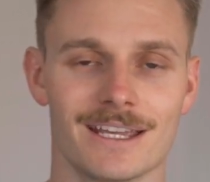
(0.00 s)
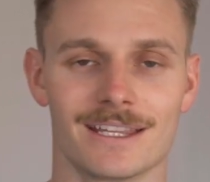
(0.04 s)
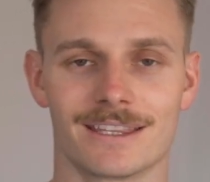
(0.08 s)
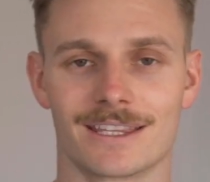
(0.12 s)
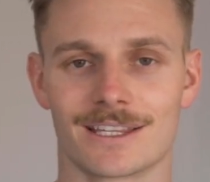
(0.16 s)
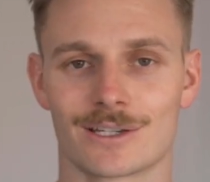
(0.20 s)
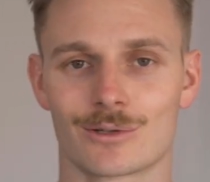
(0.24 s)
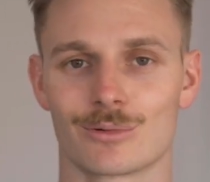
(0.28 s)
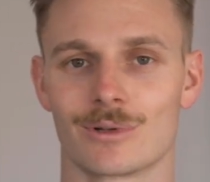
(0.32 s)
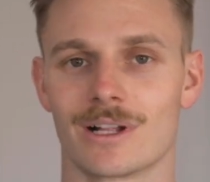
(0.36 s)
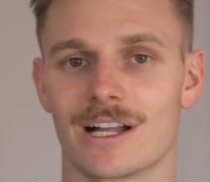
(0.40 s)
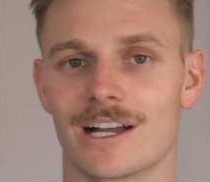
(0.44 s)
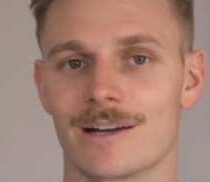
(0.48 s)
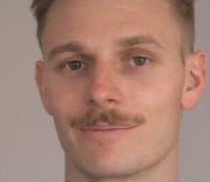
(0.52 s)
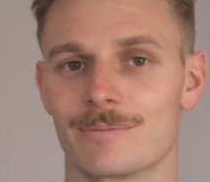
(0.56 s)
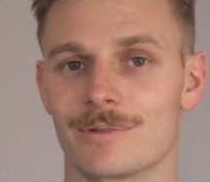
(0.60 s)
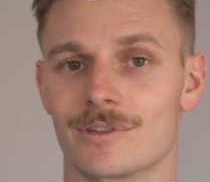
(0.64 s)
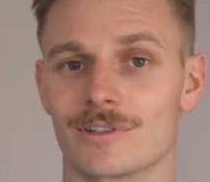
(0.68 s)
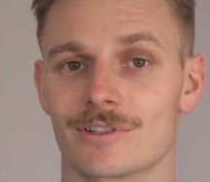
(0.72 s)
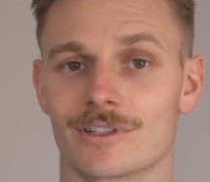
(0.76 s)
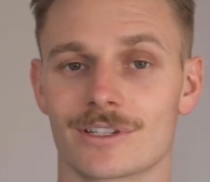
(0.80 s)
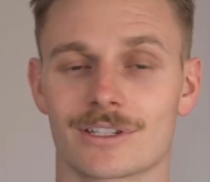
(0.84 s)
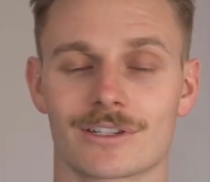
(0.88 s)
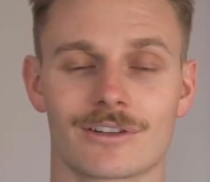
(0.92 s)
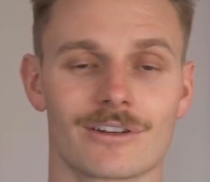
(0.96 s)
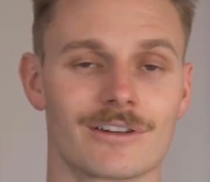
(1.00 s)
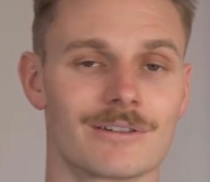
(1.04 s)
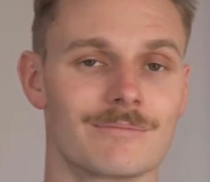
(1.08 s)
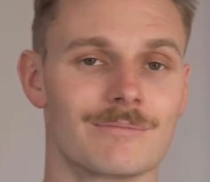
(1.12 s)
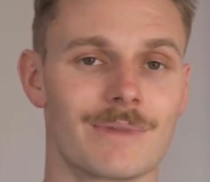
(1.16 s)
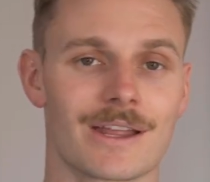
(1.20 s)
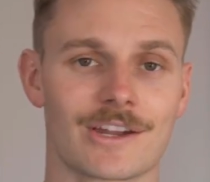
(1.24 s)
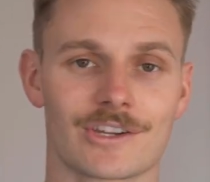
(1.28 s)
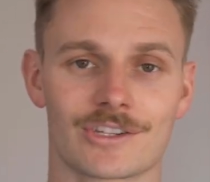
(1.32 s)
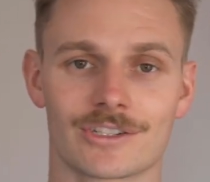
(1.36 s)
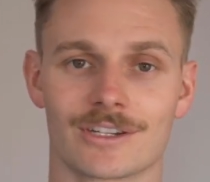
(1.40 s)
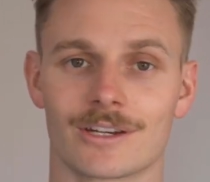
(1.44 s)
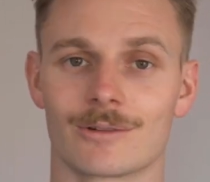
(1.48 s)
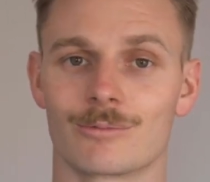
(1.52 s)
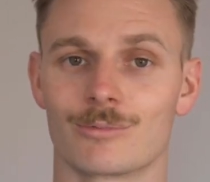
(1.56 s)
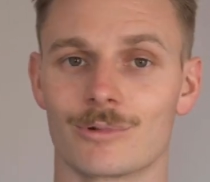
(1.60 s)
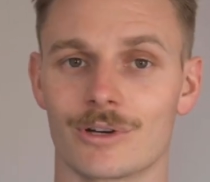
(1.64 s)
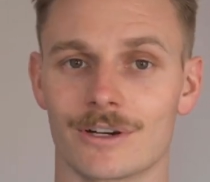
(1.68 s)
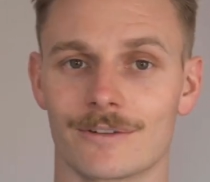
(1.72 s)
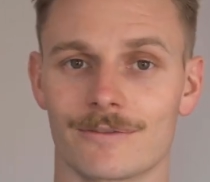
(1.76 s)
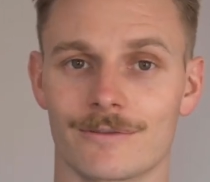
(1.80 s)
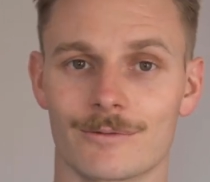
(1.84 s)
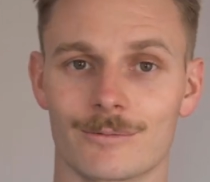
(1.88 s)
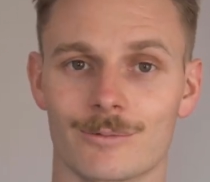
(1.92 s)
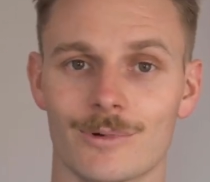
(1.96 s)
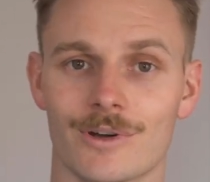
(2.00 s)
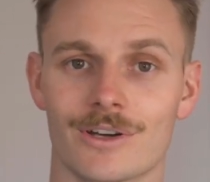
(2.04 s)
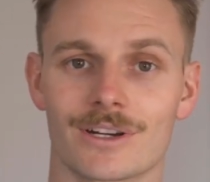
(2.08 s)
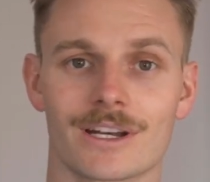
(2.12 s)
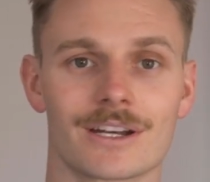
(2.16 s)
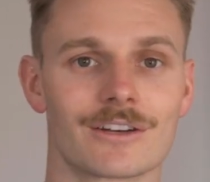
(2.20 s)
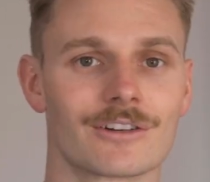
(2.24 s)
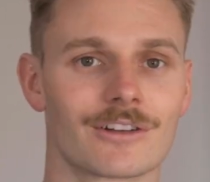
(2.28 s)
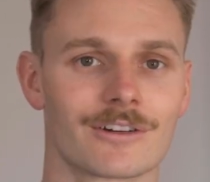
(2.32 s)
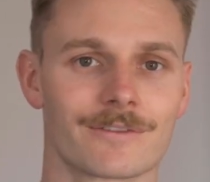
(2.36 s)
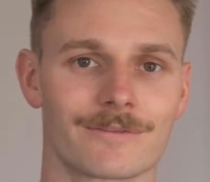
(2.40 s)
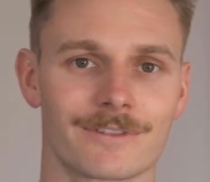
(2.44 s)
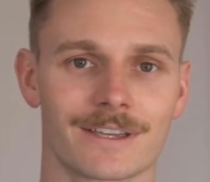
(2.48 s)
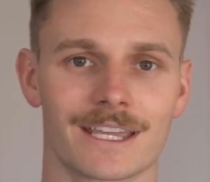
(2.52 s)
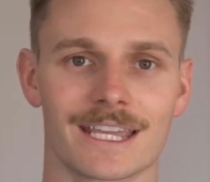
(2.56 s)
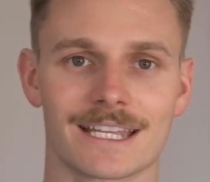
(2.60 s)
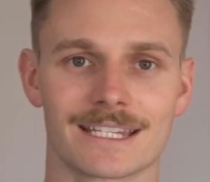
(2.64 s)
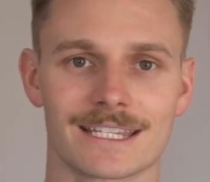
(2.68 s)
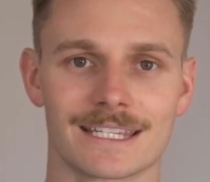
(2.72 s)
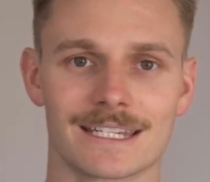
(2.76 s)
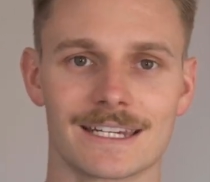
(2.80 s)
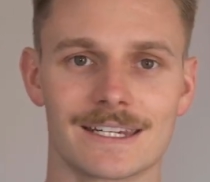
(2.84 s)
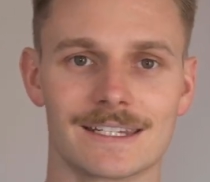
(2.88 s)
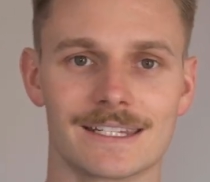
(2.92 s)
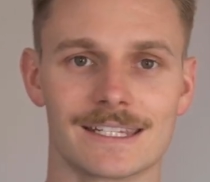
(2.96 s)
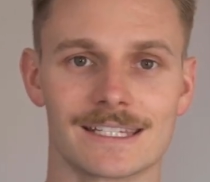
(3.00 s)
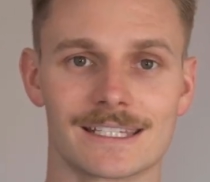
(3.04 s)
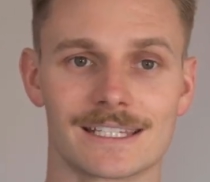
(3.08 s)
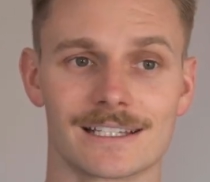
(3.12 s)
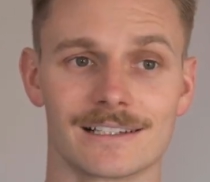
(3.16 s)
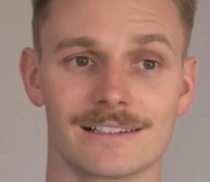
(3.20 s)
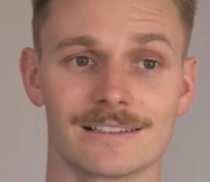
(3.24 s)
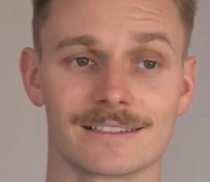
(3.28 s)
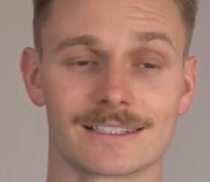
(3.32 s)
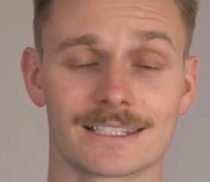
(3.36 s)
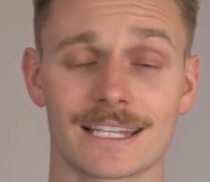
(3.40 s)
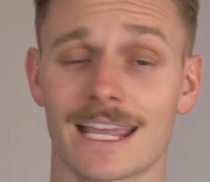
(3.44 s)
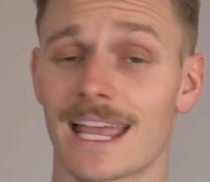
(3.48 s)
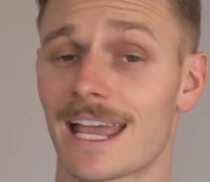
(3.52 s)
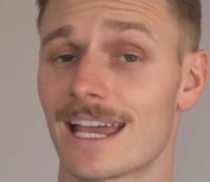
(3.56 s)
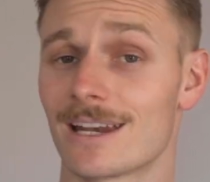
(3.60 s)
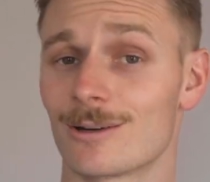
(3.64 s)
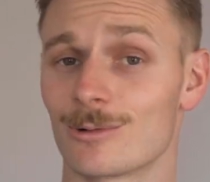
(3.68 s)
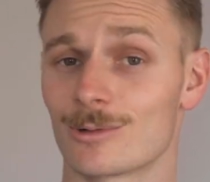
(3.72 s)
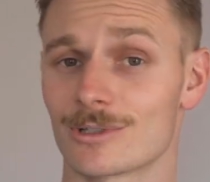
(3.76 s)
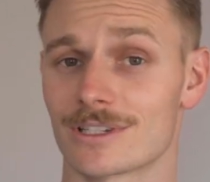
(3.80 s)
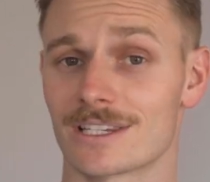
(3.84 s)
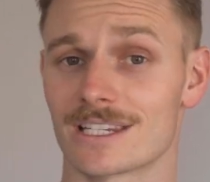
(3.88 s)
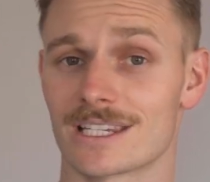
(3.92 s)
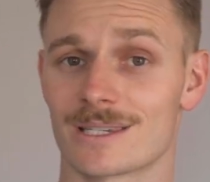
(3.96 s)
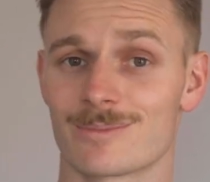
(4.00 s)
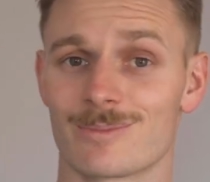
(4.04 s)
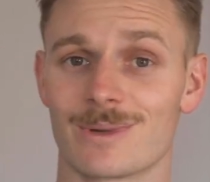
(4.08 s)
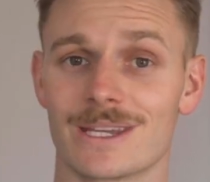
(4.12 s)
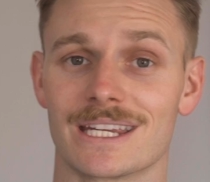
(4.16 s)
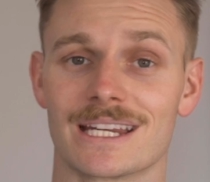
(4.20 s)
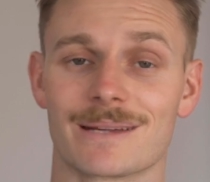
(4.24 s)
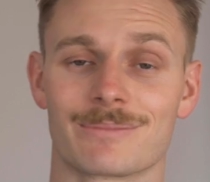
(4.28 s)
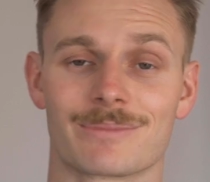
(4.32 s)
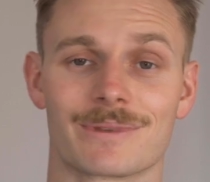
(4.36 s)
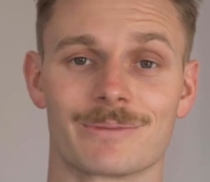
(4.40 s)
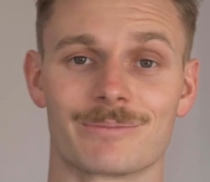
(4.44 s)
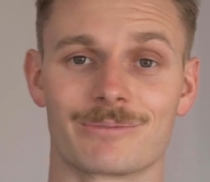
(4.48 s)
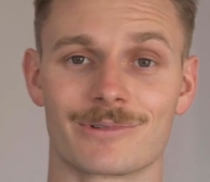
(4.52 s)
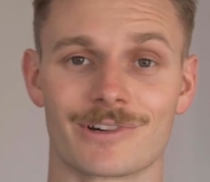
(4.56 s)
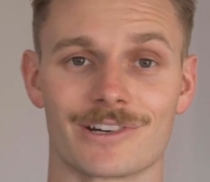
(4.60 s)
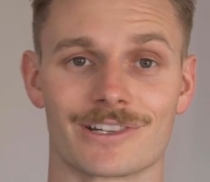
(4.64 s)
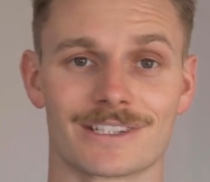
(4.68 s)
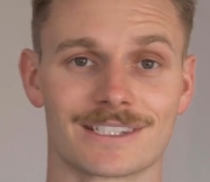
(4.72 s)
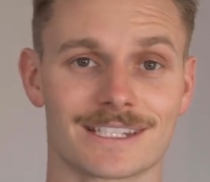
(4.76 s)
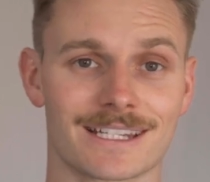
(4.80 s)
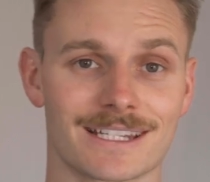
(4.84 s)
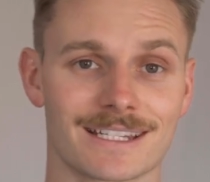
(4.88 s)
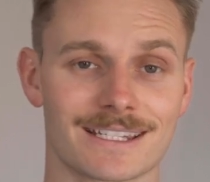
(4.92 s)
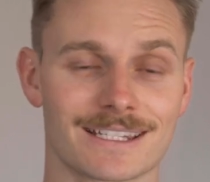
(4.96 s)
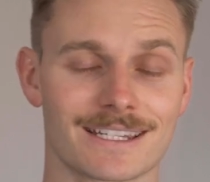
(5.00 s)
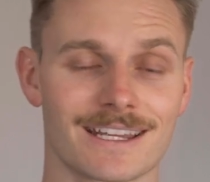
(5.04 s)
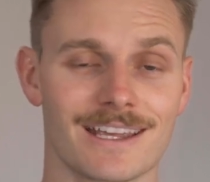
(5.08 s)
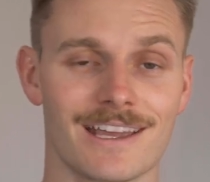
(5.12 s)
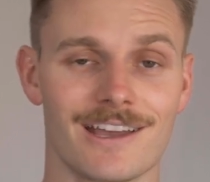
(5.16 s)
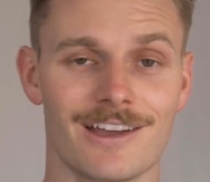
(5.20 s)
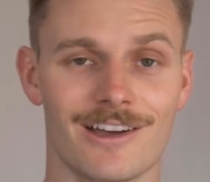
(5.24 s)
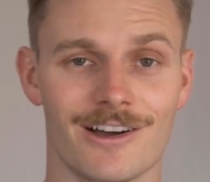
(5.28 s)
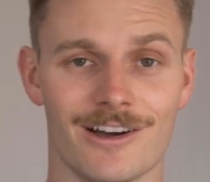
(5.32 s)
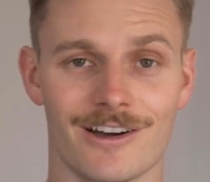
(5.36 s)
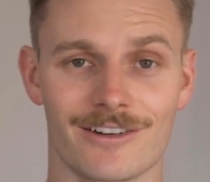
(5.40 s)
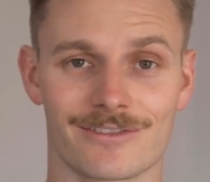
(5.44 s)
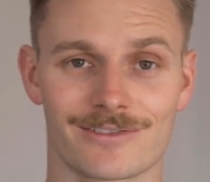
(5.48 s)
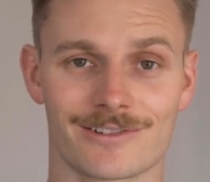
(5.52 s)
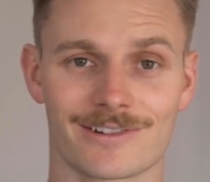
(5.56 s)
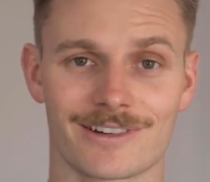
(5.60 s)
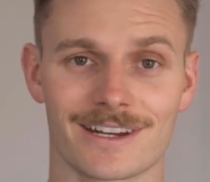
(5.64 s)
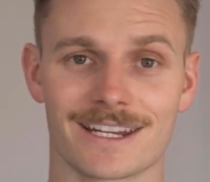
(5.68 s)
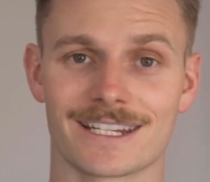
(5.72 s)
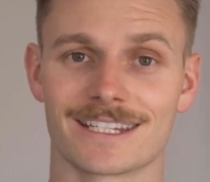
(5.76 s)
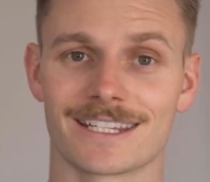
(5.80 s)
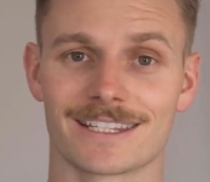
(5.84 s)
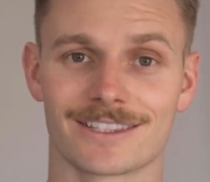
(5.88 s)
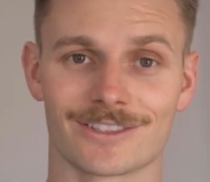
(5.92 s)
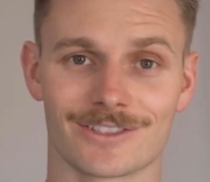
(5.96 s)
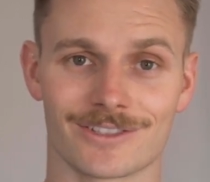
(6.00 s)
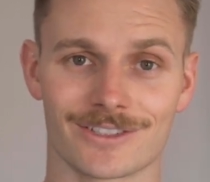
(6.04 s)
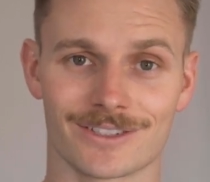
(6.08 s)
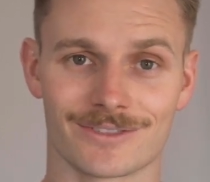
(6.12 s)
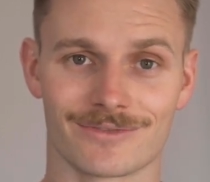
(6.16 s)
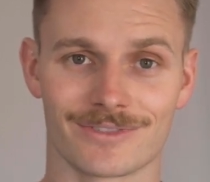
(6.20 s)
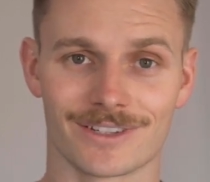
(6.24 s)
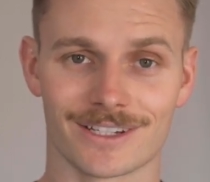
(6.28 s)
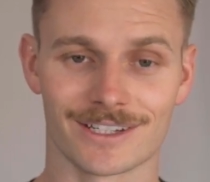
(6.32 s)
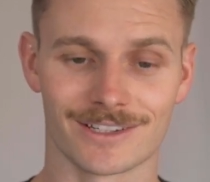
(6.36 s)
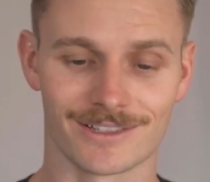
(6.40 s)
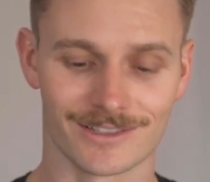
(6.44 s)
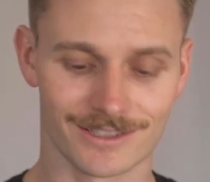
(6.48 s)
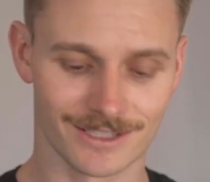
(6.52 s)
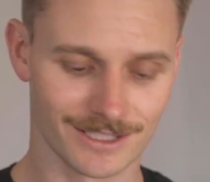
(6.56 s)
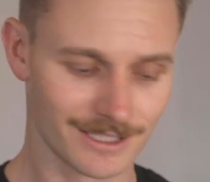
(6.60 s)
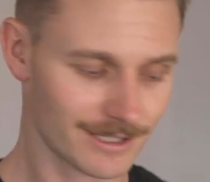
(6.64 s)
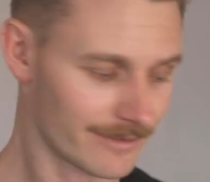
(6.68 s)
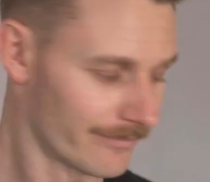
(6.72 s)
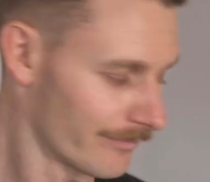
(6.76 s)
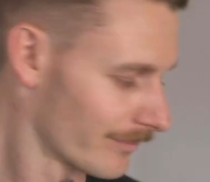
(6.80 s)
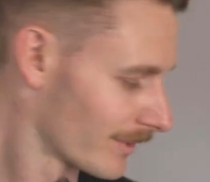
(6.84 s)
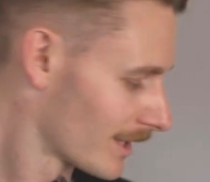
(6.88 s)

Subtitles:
this will help you just go and mention it word for word and not forget any details, and also speed up the process of creating those videos.